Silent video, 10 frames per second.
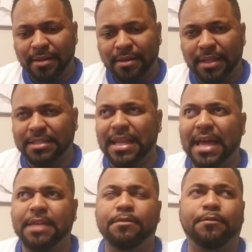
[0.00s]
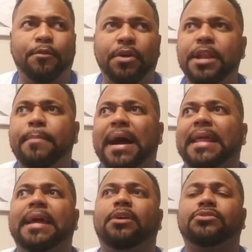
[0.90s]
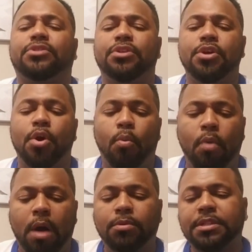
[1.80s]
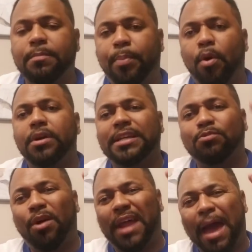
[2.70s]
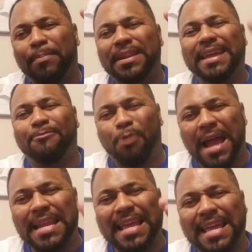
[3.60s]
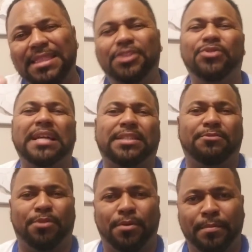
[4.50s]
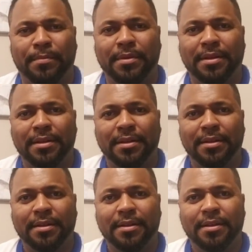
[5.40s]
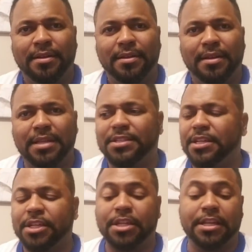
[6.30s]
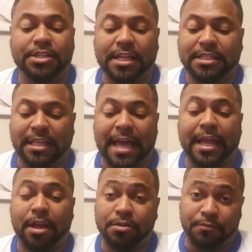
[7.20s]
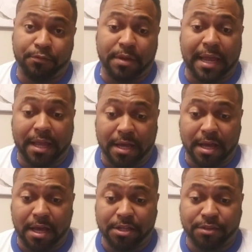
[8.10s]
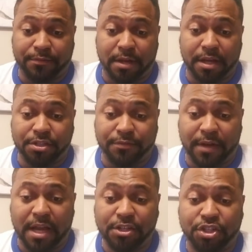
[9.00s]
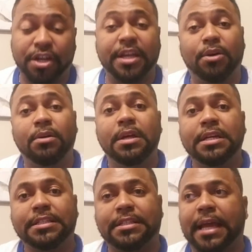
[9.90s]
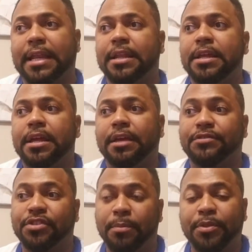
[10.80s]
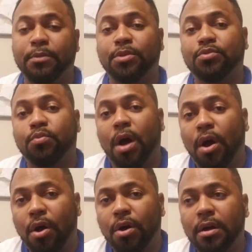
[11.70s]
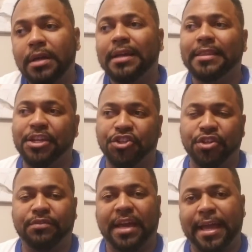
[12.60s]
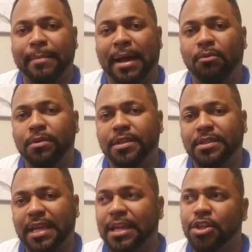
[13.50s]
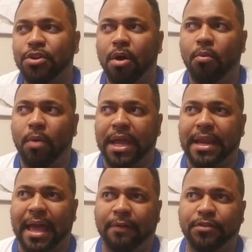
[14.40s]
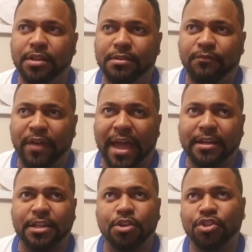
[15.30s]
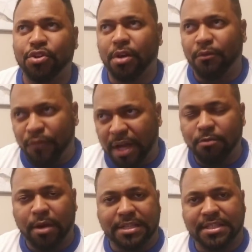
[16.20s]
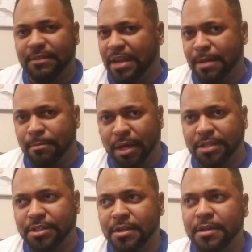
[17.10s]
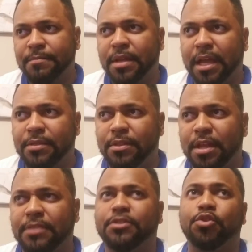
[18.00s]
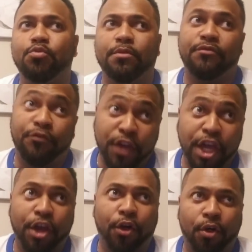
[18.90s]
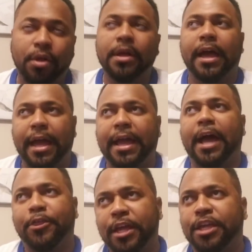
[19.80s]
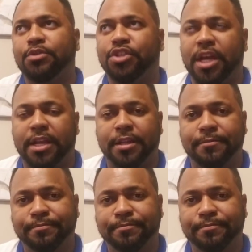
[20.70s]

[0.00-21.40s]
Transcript: That's not even for anybody else. What was important is what happened right in the dressing room. And see, just like Javon Sugar Hill stated, if something was wrong, they should have came out with it then. You don't wait after the fact, and you sure don't fucking wait 7-8 months and to reveal, hey, I think you cheated.